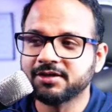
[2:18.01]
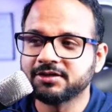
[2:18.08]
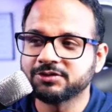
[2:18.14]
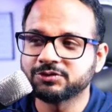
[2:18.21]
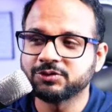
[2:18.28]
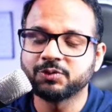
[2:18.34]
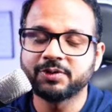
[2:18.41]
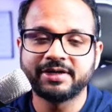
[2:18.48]

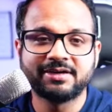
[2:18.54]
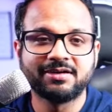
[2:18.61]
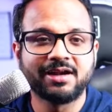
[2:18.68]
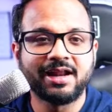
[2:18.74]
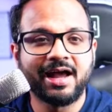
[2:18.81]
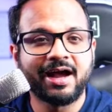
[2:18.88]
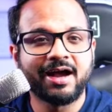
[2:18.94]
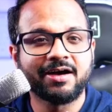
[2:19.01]
So it'll
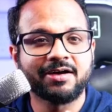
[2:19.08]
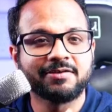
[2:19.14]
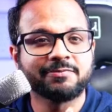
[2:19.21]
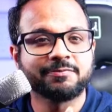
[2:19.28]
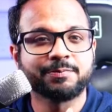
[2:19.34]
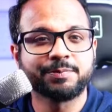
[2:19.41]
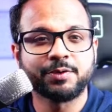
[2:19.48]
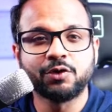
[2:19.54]
have
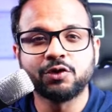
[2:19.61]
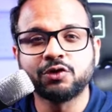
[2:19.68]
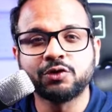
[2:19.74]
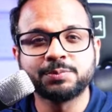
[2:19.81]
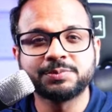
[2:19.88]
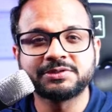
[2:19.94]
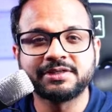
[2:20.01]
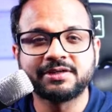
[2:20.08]

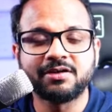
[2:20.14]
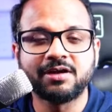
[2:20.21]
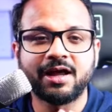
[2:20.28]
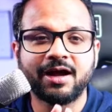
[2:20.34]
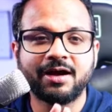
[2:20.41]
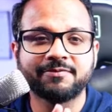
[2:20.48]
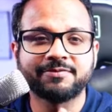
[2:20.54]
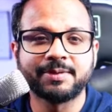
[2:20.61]
probes, it'll
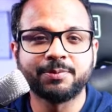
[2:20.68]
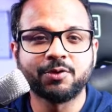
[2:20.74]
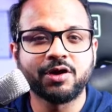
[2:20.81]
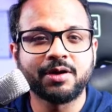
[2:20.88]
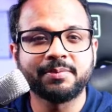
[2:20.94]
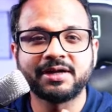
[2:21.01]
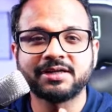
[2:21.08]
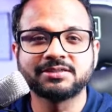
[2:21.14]
have
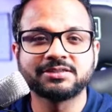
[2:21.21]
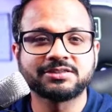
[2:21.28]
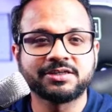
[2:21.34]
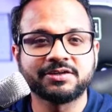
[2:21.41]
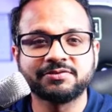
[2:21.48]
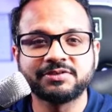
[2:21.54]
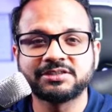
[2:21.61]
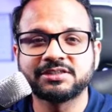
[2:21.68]
deployment
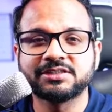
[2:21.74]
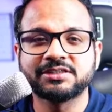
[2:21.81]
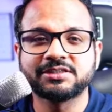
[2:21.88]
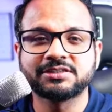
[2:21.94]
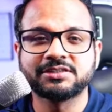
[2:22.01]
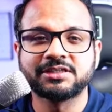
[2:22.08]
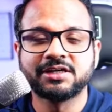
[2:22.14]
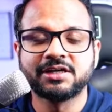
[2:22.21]

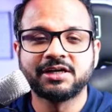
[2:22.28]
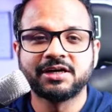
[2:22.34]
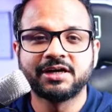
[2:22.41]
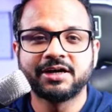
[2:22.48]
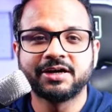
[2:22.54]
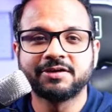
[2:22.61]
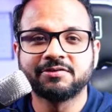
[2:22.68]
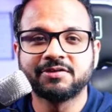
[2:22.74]
services,
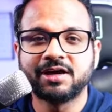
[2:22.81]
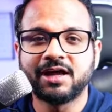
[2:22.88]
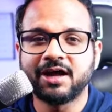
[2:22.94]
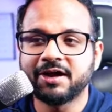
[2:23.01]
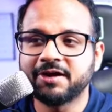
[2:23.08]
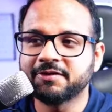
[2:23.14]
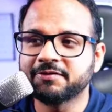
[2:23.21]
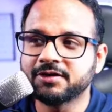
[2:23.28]
it'll
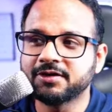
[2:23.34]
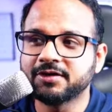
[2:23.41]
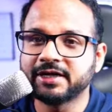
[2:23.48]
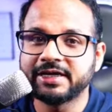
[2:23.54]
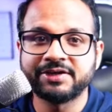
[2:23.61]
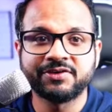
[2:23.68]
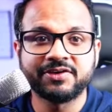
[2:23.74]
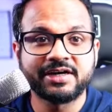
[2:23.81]
have
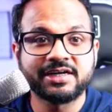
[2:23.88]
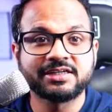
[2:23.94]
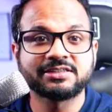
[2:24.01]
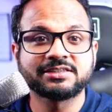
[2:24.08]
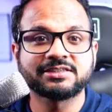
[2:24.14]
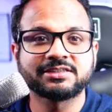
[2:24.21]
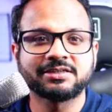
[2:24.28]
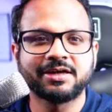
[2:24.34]

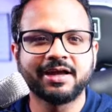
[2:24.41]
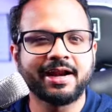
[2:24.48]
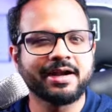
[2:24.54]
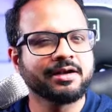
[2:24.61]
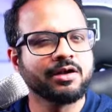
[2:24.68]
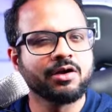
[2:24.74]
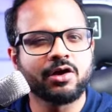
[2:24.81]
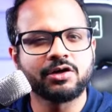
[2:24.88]
ingress,
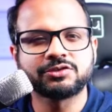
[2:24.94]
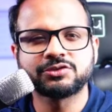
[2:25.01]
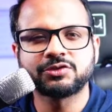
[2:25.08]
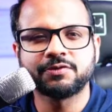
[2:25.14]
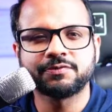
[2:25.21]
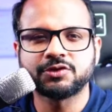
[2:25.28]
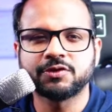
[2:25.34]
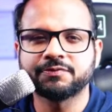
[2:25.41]
and lots
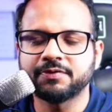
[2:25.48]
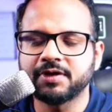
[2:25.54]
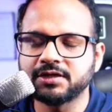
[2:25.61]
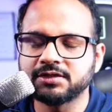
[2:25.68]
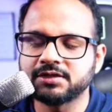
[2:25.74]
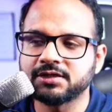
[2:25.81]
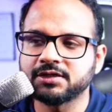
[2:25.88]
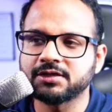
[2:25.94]
of
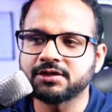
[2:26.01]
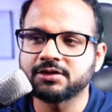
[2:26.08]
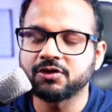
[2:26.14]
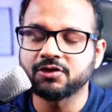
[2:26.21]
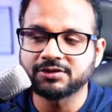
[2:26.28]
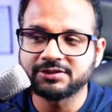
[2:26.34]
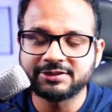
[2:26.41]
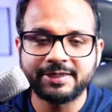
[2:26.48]
other
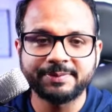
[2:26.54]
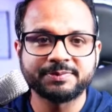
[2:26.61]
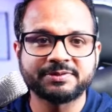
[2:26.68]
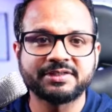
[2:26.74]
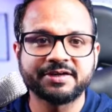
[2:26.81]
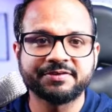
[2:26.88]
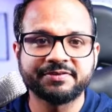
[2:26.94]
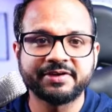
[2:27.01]
concepts
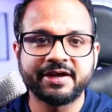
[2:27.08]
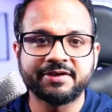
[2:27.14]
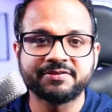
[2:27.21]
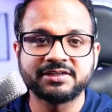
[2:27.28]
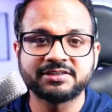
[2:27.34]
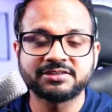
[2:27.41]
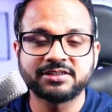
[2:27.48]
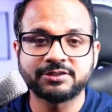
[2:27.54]
that we have
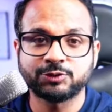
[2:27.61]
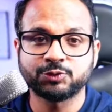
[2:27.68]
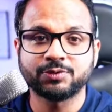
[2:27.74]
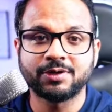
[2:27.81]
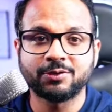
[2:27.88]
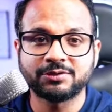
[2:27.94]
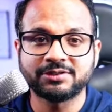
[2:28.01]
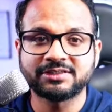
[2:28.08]
discussed
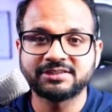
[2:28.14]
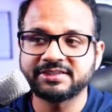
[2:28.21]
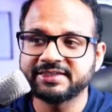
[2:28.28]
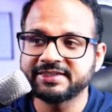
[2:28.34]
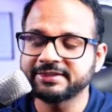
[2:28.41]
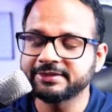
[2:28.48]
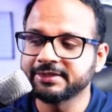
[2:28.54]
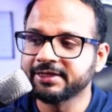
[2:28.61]
throughout the
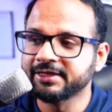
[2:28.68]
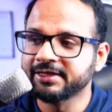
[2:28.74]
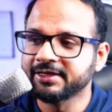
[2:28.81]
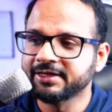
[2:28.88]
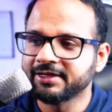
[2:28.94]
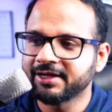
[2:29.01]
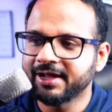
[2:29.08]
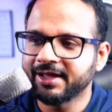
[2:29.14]
series.
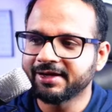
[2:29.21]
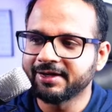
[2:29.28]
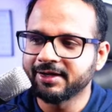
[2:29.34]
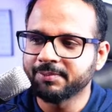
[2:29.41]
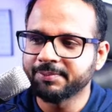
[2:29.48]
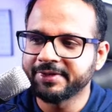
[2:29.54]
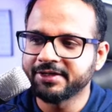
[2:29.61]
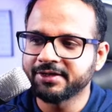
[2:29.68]
And it'll
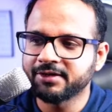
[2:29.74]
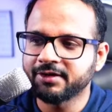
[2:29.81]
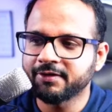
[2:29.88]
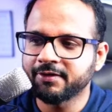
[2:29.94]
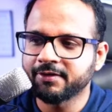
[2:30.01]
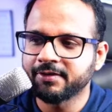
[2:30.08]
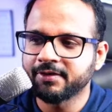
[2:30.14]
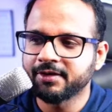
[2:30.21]
be
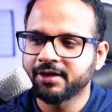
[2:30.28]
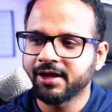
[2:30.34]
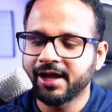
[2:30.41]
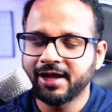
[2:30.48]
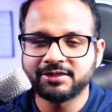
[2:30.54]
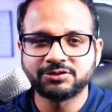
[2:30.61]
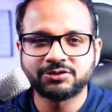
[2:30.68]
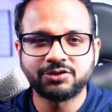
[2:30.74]
a
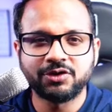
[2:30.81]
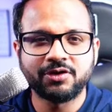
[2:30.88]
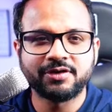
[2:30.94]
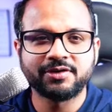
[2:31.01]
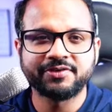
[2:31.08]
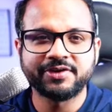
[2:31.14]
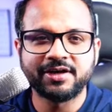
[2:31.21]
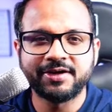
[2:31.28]

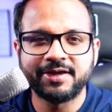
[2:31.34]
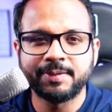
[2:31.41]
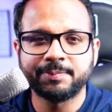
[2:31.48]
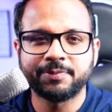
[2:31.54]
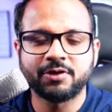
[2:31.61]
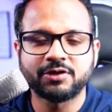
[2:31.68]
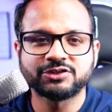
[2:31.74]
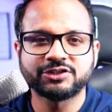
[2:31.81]
hands-on real-time
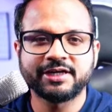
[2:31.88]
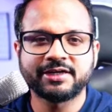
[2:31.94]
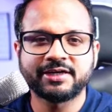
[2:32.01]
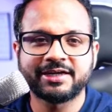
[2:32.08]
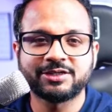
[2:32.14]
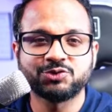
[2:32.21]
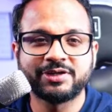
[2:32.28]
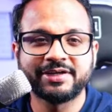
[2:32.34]
project.
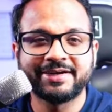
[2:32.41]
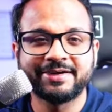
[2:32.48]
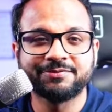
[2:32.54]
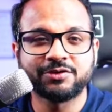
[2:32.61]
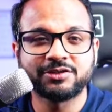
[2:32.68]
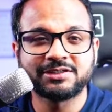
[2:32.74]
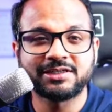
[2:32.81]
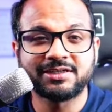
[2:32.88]
Actually, it
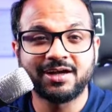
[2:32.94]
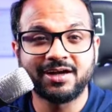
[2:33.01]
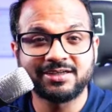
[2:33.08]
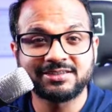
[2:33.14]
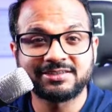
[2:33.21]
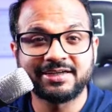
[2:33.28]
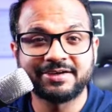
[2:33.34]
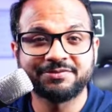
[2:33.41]
was a
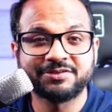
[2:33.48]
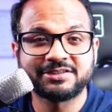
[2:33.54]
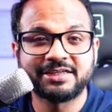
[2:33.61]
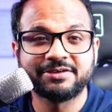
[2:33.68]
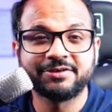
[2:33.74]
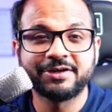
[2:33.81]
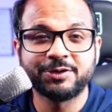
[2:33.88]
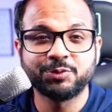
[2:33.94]
task that was
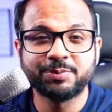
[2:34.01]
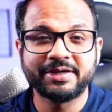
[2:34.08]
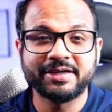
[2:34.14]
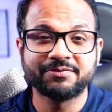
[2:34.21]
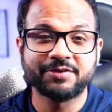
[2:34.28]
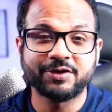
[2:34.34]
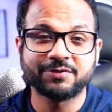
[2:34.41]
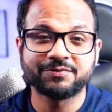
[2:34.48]
given to me
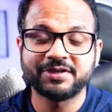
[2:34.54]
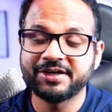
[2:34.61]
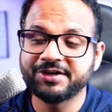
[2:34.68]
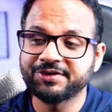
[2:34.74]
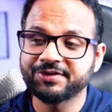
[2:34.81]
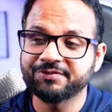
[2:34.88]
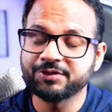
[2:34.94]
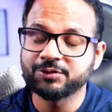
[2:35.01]
in one of the
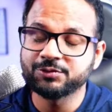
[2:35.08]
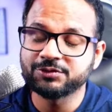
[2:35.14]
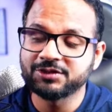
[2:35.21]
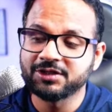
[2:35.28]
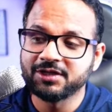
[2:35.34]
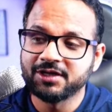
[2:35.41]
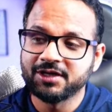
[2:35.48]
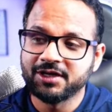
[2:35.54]
interviews,
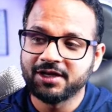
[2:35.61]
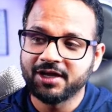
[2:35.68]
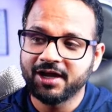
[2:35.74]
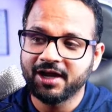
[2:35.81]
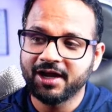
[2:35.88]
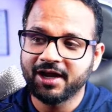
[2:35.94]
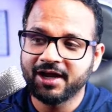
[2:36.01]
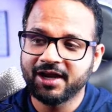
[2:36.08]

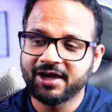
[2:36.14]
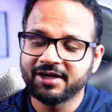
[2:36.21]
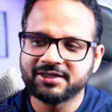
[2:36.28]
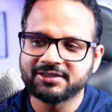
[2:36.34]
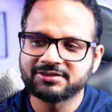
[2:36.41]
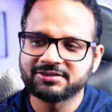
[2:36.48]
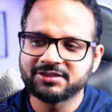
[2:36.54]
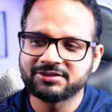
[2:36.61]
and
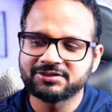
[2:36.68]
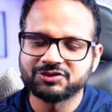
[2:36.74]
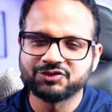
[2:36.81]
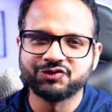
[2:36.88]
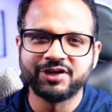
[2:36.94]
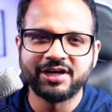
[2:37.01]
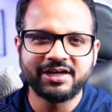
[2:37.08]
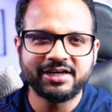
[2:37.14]
it's
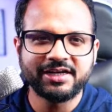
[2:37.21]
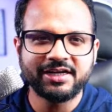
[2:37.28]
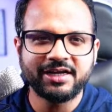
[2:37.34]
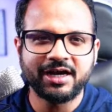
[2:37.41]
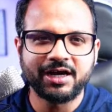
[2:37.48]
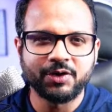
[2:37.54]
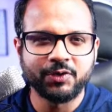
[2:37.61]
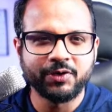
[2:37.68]
really
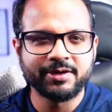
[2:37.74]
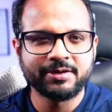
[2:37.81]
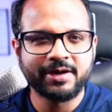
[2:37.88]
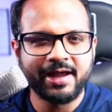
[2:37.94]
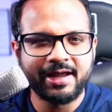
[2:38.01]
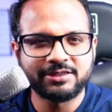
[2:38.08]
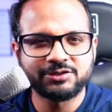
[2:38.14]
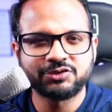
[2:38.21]
a good
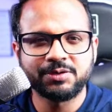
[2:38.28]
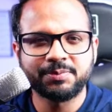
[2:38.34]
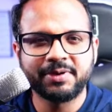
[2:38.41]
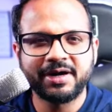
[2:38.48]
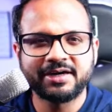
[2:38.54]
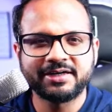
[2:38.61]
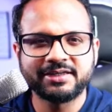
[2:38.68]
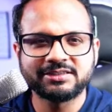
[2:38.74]
hands-on
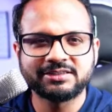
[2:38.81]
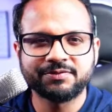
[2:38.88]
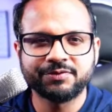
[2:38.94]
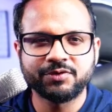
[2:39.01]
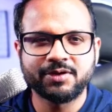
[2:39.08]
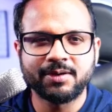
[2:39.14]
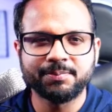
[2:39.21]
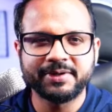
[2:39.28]
practice if you
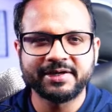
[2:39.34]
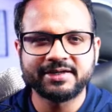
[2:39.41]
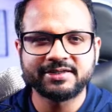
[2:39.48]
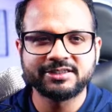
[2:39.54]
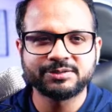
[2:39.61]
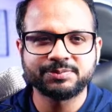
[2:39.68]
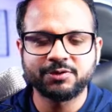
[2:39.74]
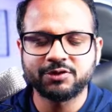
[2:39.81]
complete
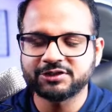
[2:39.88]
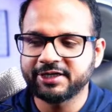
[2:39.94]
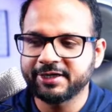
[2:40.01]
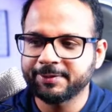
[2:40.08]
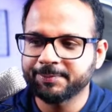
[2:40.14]
this project,